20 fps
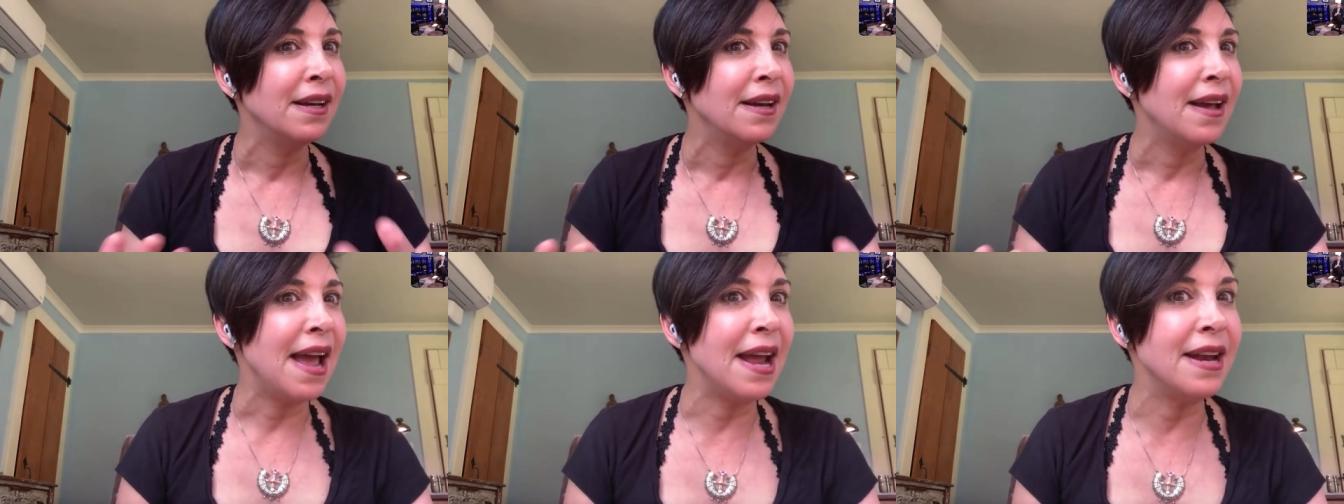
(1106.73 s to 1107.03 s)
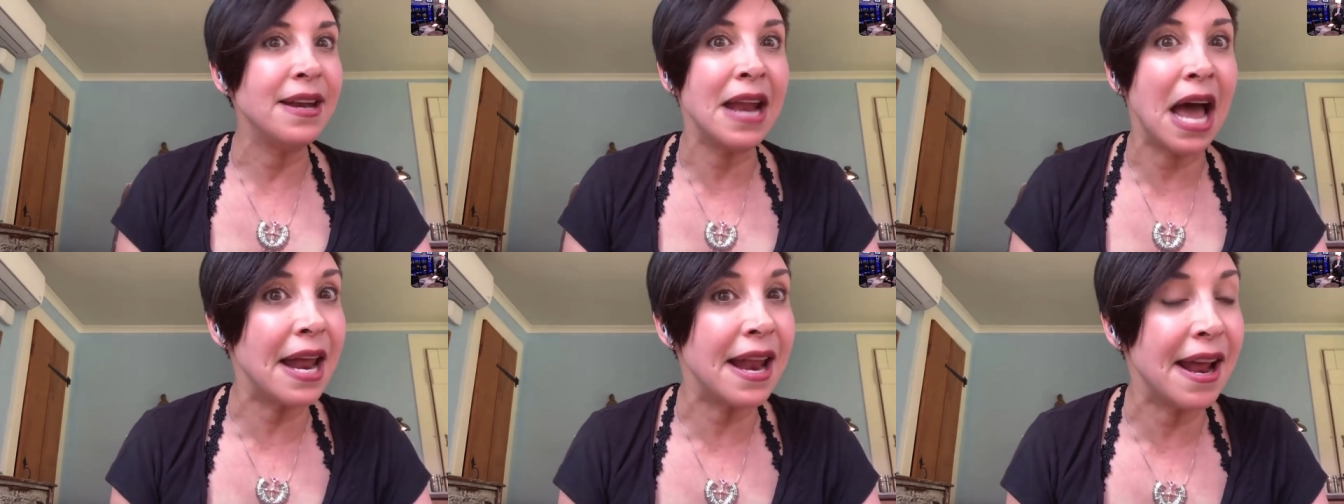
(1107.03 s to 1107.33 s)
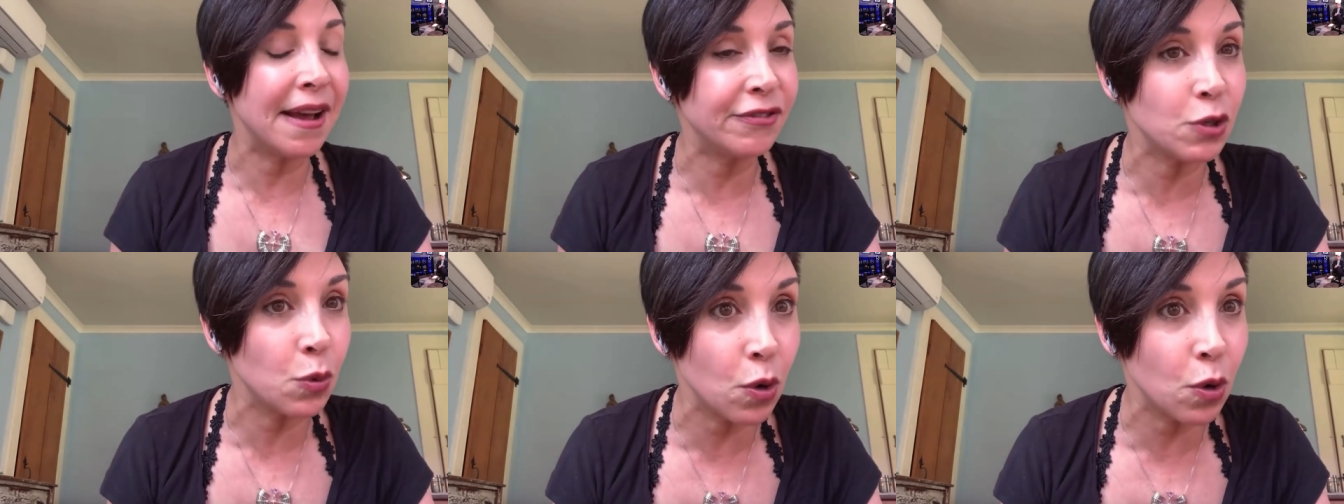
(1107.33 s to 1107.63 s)
and not
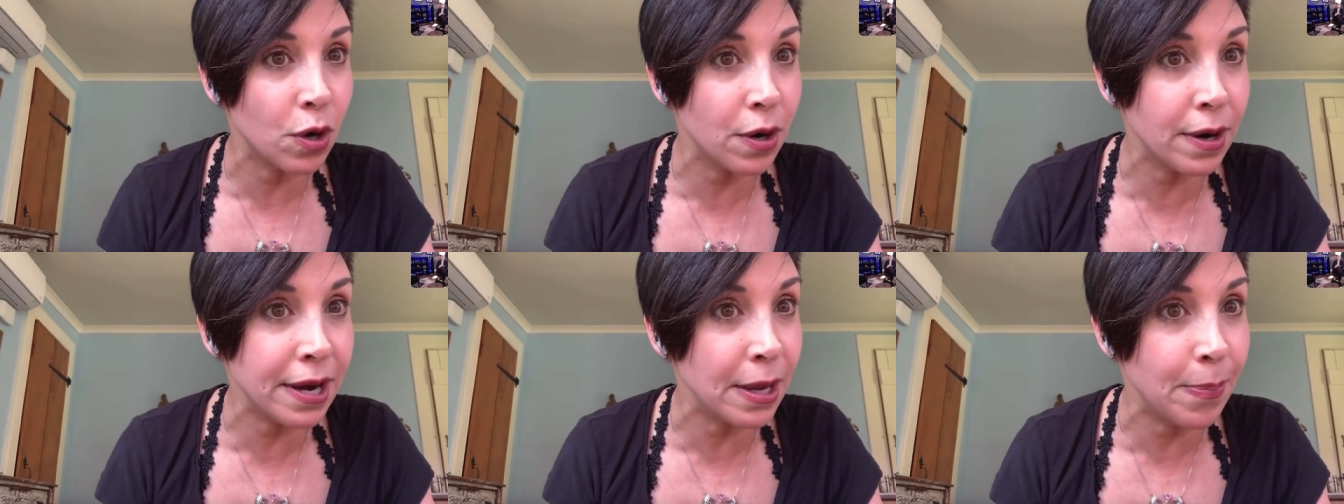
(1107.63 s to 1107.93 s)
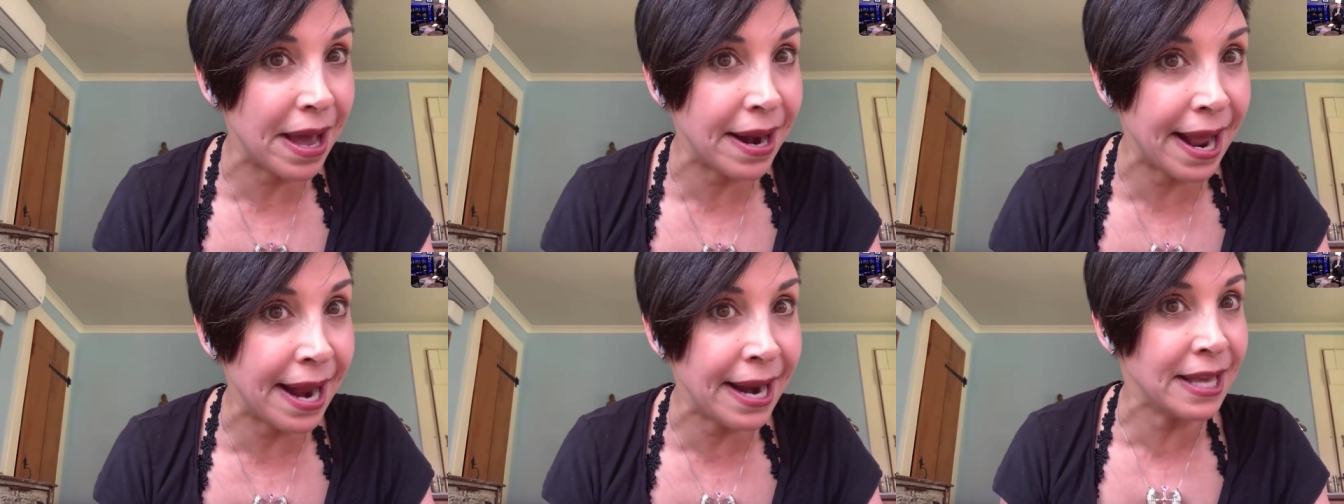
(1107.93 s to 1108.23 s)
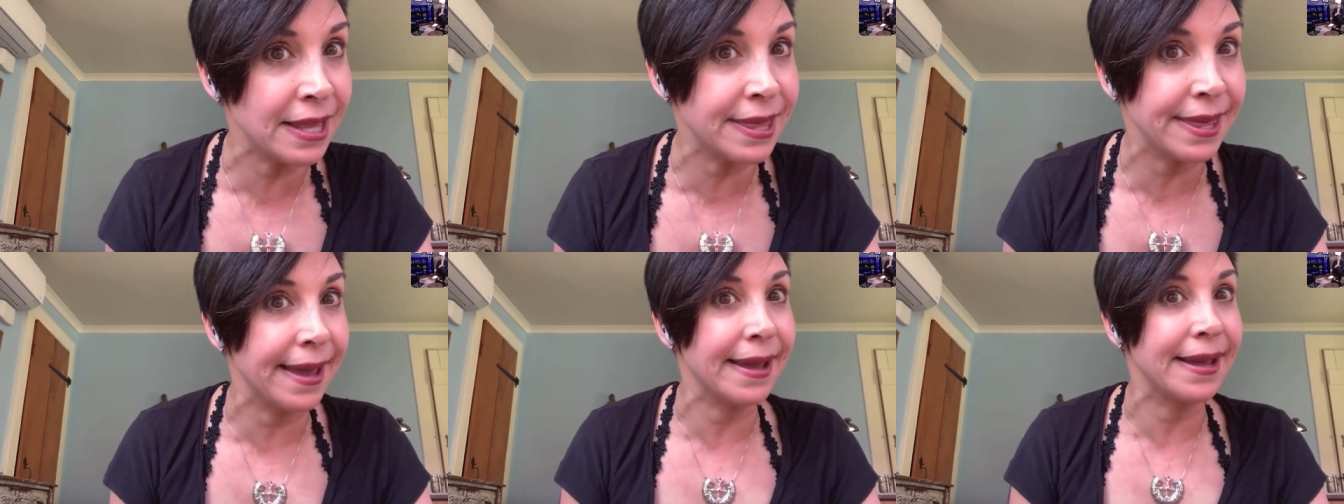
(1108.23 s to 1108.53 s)
have to worry about
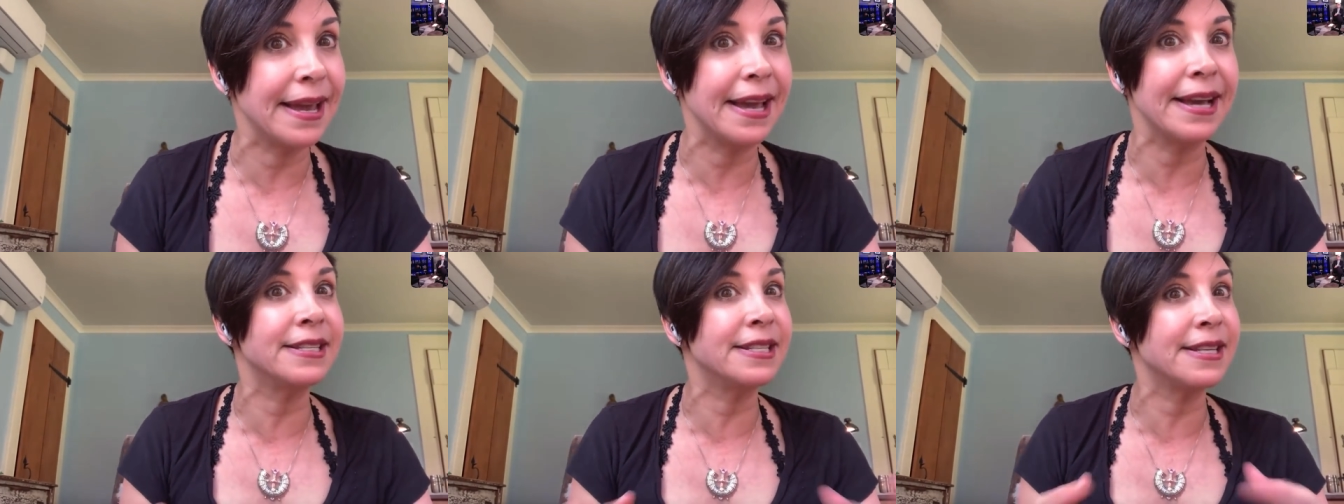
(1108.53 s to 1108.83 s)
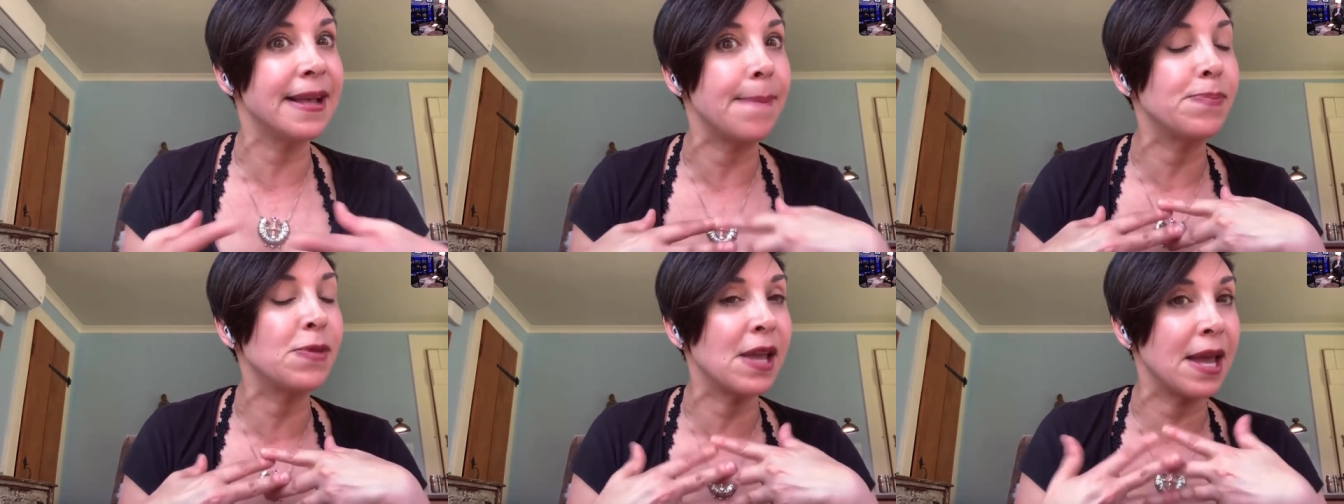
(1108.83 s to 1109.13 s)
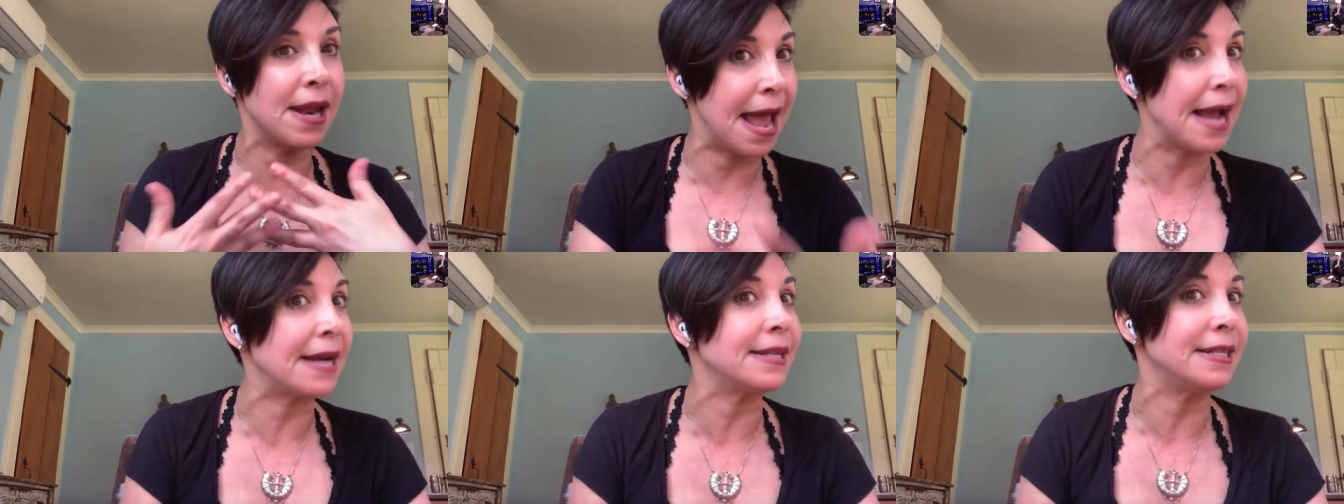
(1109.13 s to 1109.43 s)
anything except
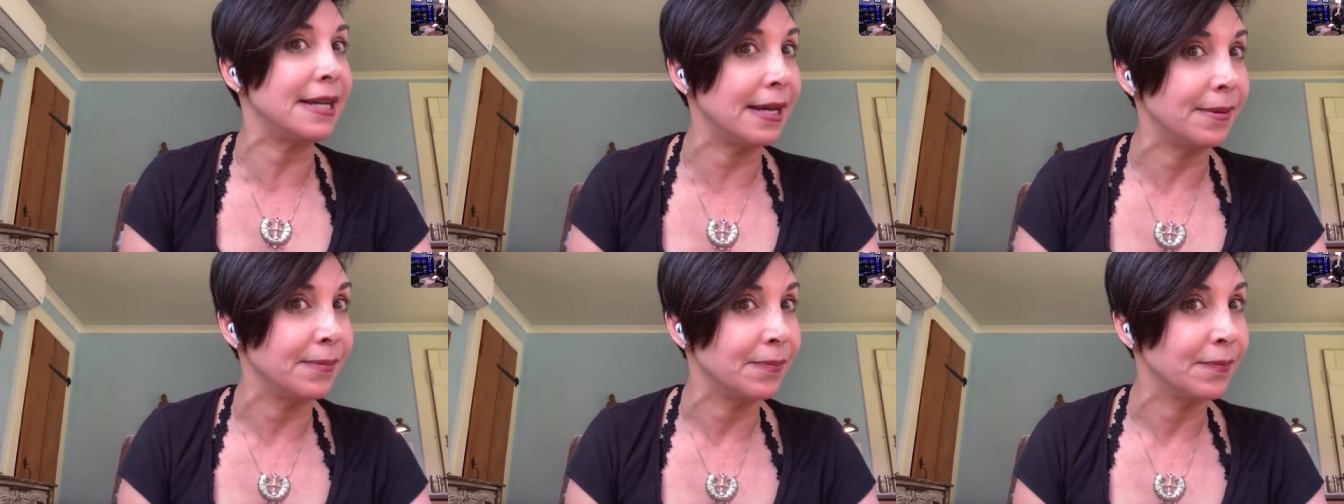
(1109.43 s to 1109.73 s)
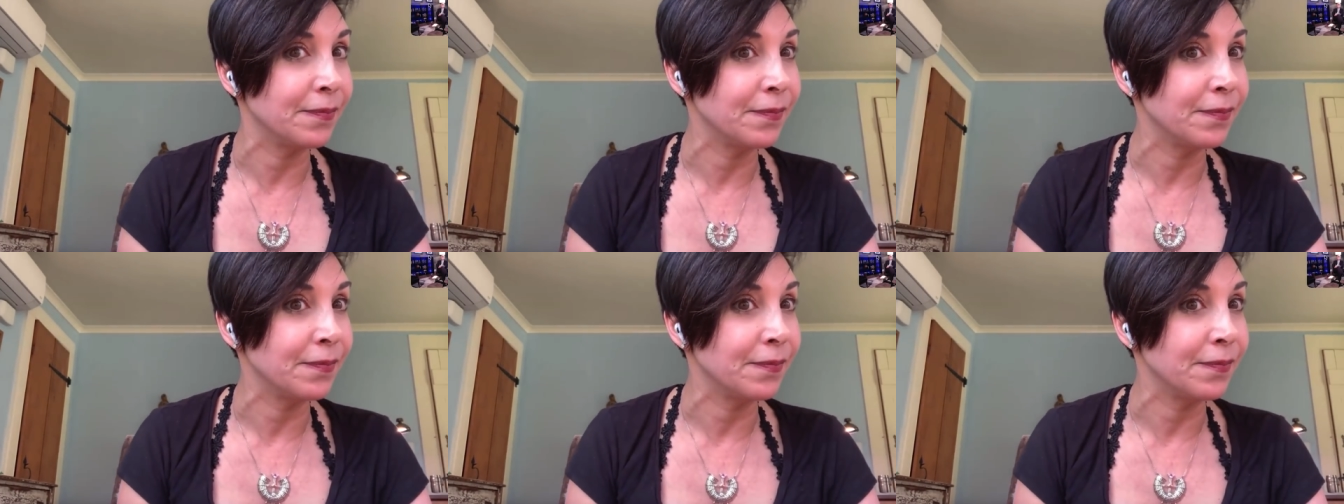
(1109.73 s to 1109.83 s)
connecting.